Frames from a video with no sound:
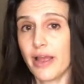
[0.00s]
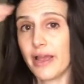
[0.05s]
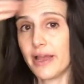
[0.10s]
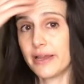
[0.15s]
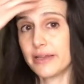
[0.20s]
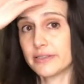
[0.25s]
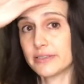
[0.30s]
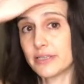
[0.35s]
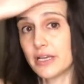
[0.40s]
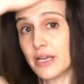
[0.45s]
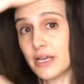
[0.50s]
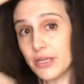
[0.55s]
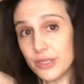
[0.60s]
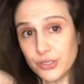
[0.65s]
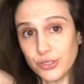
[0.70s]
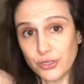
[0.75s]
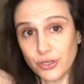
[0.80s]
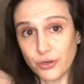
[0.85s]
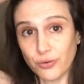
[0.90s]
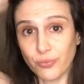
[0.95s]
And,
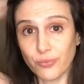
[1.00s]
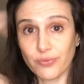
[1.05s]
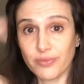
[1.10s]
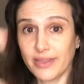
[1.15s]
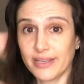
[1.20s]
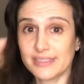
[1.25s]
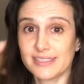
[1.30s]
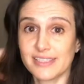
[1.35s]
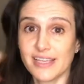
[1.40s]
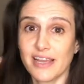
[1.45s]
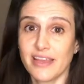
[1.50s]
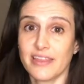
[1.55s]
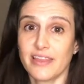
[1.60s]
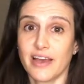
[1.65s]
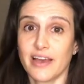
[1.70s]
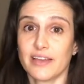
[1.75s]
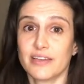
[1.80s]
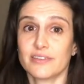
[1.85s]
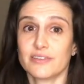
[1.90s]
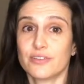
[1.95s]
you know, they say
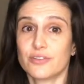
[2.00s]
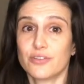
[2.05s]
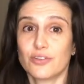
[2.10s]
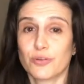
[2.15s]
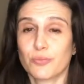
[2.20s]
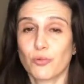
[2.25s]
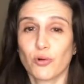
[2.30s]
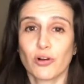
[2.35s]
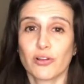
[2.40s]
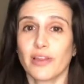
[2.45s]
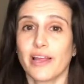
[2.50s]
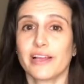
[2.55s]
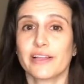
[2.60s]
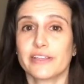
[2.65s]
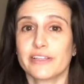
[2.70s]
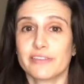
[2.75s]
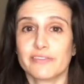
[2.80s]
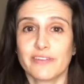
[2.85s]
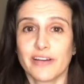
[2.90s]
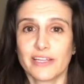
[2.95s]
that you're more
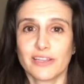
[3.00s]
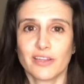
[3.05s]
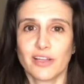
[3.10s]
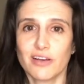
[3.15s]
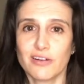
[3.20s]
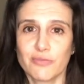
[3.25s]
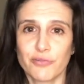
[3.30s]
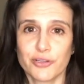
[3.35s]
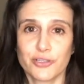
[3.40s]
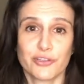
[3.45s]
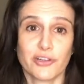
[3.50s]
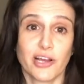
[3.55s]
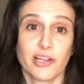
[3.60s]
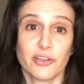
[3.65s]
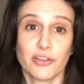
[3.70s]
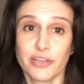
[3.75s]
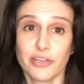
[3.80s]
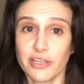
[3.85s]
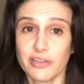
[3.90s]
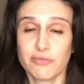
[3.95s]
likely to find love when you're not
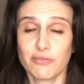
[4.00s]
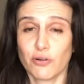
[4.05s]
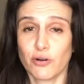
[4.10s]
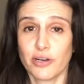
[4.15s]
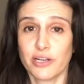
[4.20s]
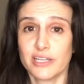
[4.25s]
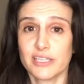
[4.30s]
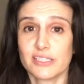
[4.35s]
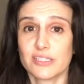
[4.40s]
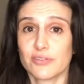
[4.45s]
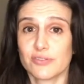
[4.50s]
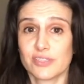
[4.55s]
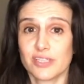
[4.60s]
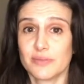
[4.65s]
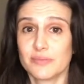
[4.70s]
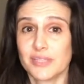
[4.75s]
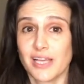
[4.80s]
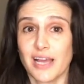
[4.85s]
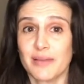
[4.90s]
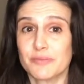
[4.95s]
looking for it. So
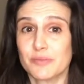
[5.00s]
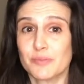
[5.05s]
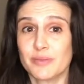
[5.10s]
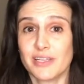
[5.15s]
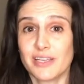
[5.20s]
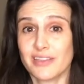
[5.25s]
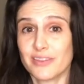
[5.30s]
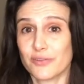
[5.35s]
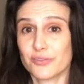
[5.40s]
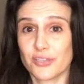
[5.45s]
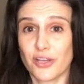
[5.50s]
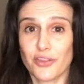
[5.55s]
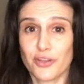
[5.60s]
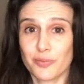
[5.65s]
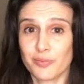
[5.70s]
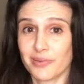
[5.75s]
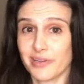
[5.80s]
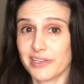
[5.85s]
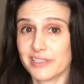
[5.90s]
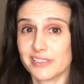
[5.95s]
sometimes being in those other
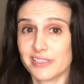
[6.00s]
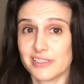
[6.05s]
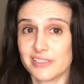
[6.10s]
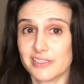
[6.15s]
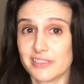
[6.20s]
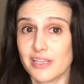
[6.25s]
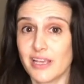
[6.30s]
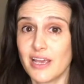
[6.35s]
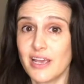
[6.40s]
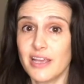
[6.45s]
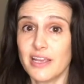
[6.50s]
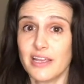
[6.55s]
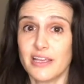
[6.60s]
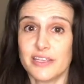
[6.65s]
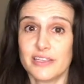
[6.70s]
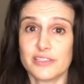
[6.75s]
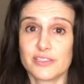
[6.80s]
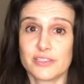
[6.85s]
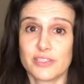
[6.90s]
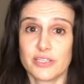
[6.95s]
places
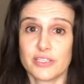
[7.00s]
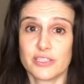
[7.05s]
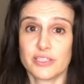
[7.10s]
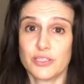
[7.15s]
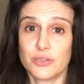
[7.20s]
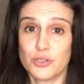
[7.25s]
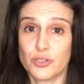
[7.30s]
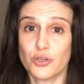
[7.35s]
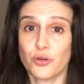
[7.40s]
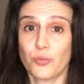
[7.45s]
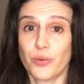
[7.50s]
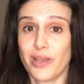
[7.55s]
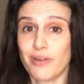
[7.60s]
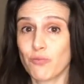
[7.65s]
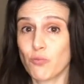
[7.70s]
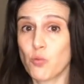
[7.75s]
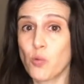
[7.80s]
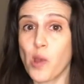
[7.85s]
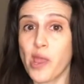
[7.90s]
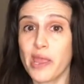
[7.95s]
is, you know, we have
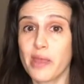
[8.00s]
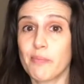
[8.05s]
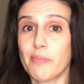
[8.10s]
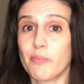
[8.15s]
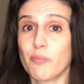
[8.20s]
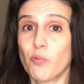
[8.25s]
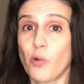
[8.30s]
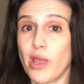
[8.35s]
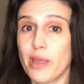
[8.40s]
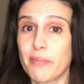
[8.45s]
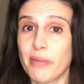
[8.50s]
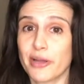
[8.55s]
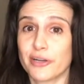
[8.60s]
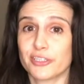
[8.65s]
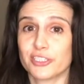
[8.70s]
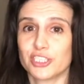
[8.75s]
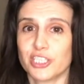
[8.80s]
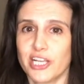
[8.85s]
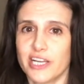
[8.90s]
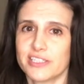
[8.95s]
way, way better
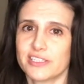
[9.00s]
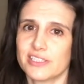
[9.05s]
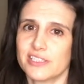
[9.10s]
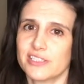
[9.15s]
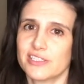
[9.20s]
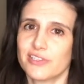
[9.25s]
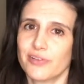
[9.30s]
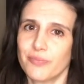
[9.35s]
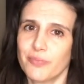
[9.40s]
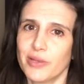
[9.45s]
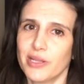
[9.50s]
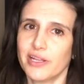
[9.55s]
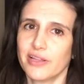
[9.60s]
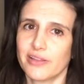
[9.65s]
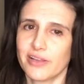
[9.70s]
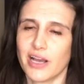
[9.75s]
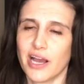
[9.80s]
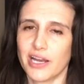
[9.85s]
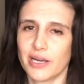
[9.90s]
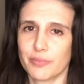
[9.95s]
chances of meeting
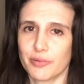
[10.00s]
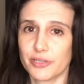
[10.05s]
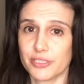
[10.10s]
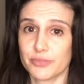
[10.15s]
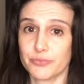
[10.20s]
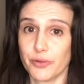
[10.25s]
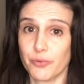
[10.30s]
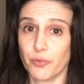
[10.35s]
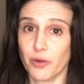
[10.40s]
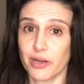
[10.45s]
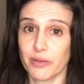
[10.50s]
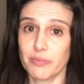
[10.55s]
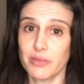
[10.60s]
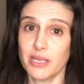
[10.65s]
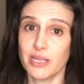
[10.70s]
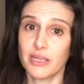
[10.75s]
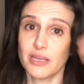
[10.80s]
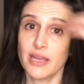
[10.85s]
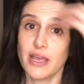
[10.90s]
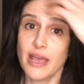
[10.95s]
the kind of person we want to
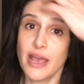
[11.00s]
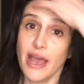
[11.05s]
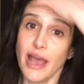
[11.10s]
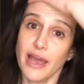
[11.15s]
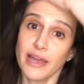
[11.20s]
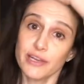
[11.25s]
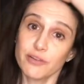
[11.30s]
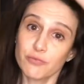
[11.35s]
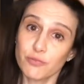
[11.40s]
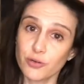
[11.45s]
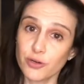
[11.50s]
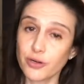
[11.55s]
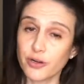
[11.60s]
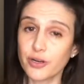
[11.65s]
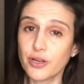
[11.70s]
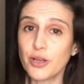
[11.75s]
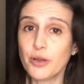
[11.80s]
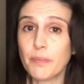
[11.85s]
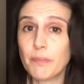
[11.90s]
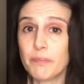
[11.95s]
meet. And if
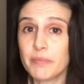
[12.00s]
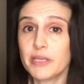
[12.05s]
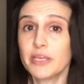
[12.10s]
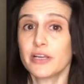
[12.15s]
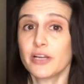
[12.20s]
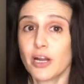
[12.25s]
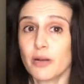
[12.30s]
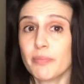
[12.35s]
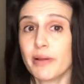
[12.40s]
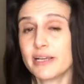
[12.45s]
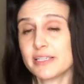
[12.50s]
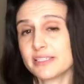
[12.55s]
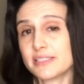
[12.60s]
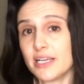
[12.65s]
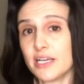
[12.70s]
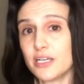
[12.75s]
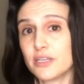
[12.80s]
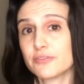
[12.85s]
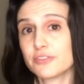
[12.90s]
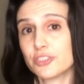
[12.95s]
we're being our best
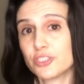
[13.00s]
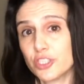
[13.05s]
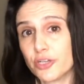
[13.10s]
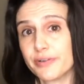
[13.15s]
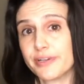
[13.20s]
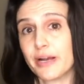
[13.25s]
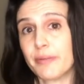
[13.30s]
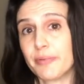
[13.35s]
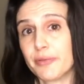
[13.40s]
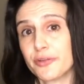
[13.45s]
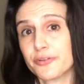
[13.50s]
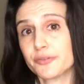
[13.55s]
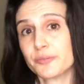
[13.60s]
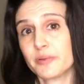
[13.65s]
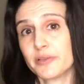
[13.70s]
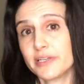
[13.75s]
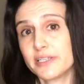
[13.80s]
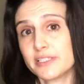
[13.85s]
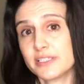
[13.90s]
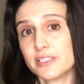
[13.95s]
selves and showing up in those
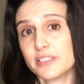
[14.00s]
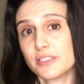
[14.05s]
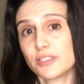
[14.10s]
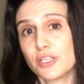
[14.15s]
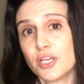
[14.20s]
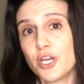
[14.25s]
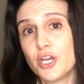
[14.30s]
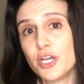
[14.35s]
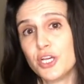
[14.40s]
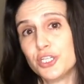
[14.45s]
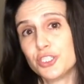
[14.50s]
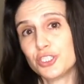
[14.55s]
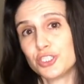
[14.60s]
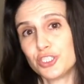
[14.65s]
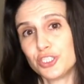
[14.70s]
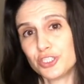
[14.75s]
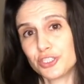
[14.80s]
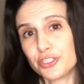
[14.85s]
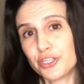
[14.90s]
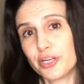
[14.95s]
places,
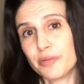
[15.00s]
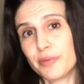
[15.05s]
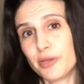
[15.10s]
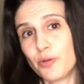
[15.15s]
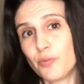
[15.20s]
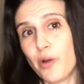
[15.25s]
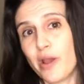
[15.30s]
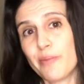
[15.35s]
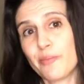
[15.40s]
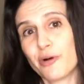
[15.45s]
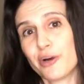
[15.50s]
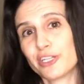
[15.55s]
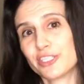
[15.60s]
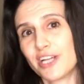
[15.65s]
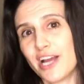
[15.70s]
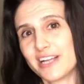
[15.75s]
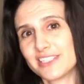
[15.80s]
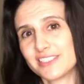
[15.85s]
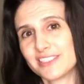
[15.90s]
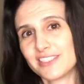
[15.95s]
she's going to be way more
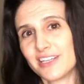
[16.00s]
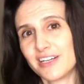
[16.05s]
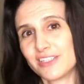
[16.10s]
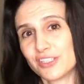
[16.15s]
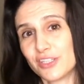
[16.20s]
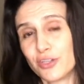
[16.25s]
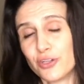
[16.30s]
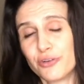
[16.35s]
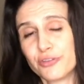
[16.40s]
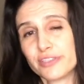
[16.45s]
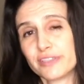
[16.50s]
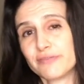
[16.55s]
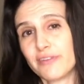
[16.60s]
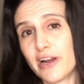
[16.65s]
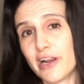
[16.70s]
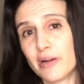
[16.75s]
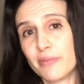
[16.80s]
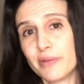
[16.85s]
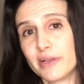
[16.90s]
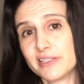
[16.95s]
attracted to us in those
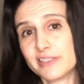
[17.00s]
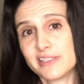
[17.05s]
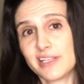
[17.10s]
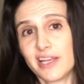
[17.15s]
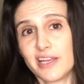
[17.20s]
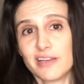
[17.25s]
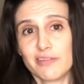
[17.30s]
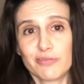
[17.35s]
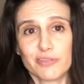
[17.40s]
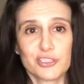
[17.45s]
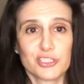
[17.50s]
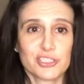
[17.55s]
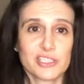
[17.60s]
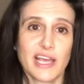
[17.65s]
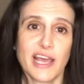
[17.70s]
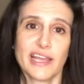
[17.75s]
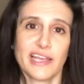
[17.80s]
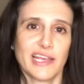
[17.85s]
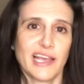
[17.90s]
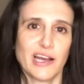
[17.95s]
environments than if we're just
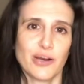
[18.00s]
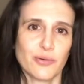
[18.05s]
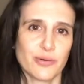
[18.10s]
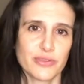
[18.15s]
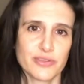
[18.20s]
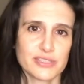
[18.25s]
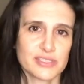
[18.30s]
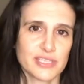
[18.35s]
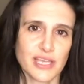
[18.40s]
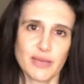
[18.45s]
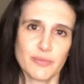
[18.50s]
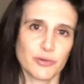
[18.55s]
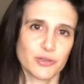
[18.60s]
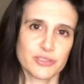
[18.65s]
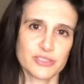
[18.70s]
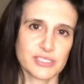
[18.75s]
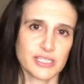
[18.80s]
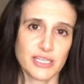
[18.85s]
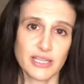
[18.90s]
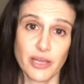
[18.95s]
hanging out in the same
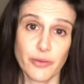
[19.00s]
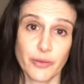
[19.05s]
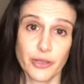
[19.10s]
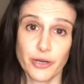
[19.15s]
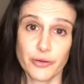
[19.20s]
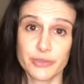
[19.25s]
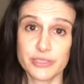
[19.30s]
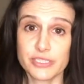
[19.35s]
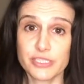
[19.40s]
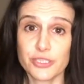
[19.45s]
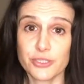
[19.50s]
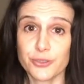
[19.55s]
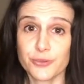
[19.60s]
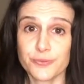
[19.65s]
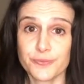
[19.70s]
old scene that we always do.